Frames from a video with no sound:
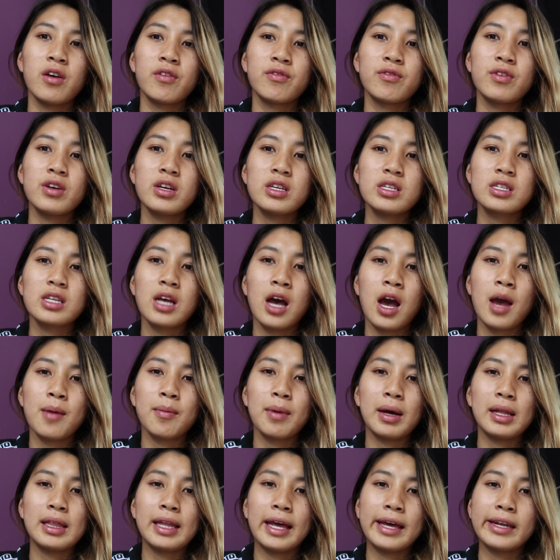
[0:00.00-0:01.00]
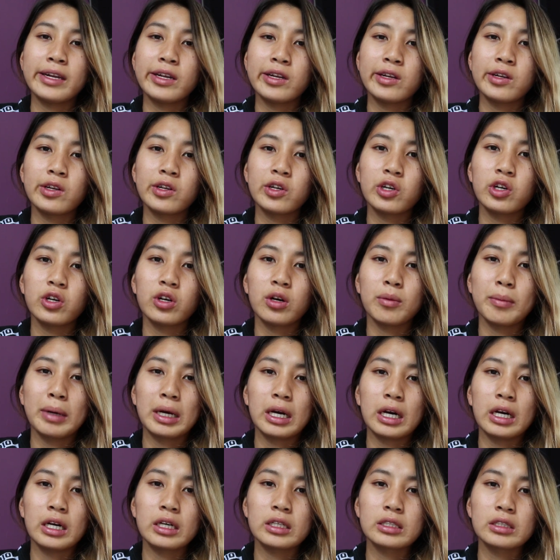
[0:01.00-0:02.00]
First time I landed on
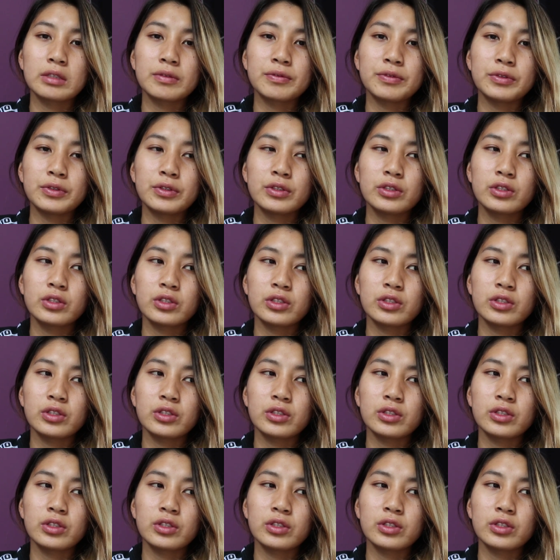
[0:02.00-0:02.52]
my cast foot,